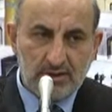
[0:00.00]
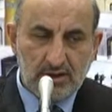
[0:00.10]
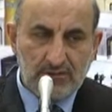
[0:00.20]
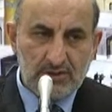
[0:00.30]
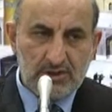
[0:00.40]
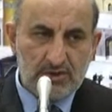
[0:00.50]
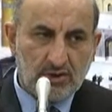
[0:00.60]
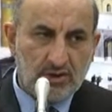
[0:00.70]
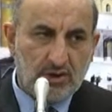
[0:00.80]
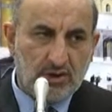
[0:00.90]
If it is
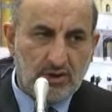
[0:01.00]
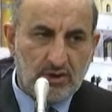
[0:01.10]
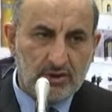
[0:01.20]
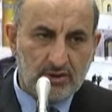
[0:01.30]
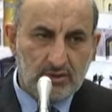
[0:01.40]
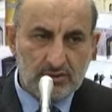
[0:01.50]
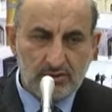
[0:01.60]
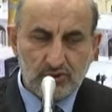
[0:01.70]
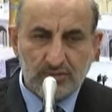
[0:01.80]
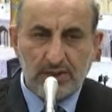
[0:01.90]
on the cloth,
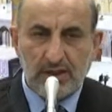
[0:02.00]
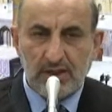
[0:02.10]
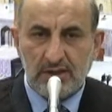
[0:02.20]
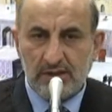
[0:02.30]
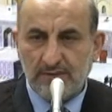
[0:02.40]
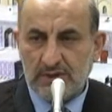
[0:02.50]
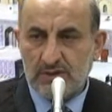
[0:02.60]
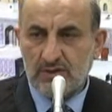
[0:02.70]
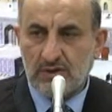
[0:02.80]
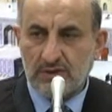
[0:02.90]
should be cleaned. If it
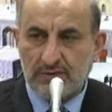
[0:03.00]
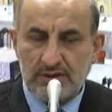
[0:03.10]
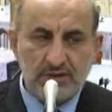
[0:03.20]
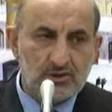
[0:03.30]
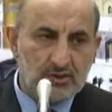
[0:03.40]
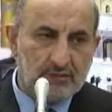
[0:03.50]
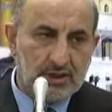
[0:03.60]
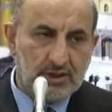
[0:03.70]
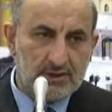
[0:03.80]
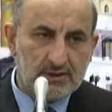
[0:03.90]
is on the body, should be
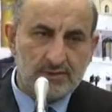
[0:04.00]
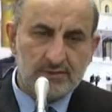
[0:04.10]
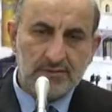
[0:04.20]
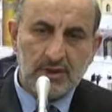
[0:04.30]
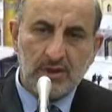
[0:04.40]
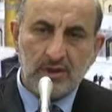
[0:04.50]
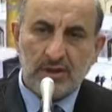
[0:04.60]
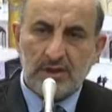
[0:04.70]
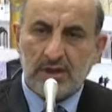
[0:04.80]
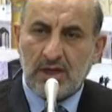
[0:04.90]
cleaned.
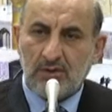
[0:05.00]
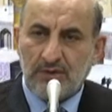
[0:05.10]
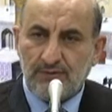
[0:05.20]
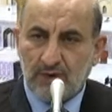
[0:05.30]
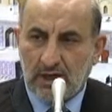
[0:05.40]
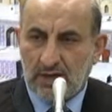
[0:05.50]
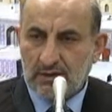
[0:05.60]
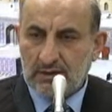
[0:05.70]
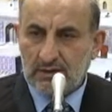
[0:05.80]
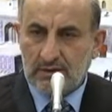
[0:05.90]
Now, if we
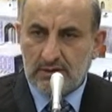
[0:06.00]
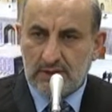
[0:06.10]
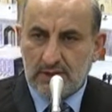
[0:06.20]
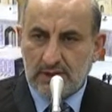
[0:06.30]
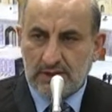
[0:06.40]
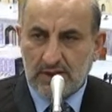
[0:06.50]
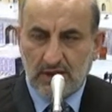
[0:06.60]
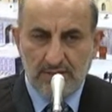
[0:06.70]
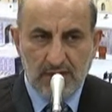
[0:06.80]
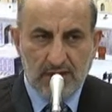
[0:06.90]
are
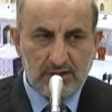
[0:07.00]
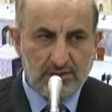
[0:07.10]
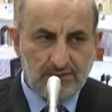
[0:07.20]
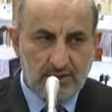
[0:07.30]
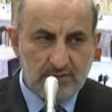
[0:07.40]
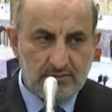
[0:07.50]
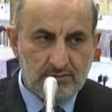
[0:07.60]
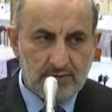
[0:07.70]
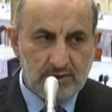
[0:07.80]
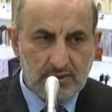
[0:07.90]
getting blood from
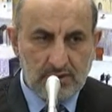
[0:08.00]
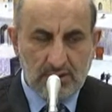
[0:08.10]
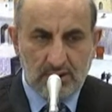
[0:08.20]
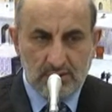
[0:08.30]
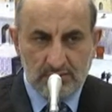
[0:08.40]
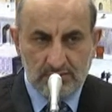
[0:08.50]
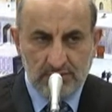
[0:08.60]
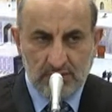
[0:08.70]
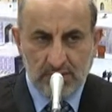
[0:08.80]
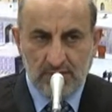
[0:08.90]

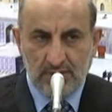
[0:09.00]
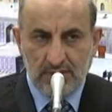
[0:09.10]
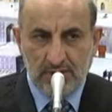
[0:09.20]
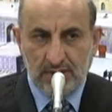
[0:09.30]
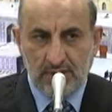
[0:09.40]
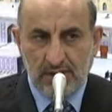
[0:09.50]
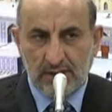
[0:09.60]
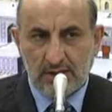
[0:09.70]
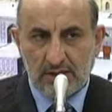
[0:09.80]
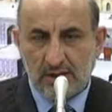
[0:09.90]
haram animal,
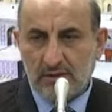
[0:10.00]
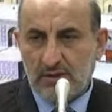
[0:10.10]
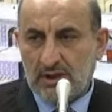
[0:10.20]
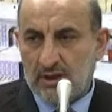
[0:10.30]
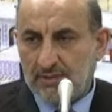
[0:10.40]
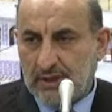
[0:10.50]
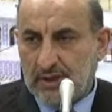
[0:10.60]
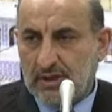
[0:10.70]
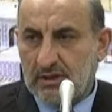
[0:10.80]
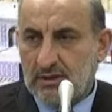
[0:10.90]
like a
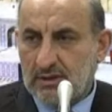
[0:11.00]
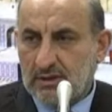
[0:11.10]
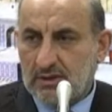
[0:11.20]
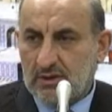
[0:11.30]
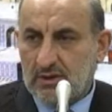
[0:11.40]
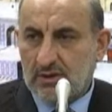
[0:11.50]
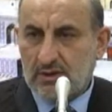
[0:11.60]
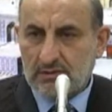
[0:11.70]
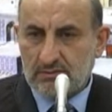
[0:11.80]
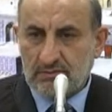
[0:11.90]
pig, or
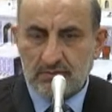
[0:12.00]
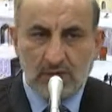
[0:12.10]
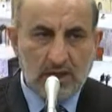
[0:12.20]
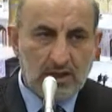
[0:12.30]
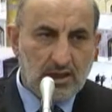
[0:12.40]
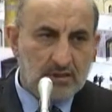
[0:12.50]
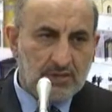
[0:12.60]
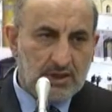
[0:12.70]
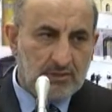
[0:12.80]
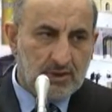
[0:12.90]
haram
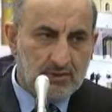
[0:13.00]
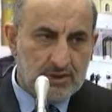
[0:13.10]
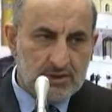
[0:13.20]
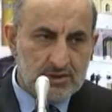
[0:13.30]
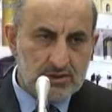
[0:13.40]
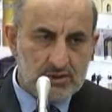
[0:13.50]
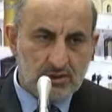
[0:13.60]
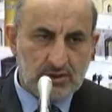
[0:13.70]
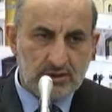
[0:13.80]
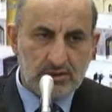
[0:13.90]
animal which is
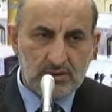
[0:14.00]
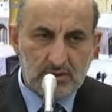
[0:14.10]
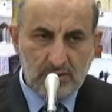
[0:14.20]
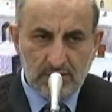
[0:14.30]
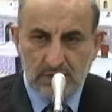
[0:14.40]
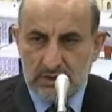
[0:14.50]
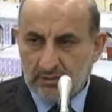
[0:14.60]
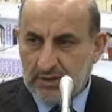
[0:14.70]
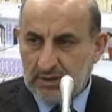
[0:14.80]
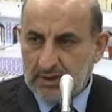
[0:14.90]
slaughtered,
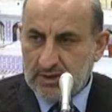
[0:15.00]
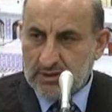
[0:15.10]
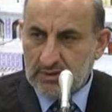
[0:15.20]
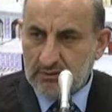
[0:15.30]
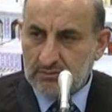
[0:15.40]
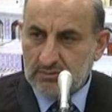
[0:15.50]
somebody is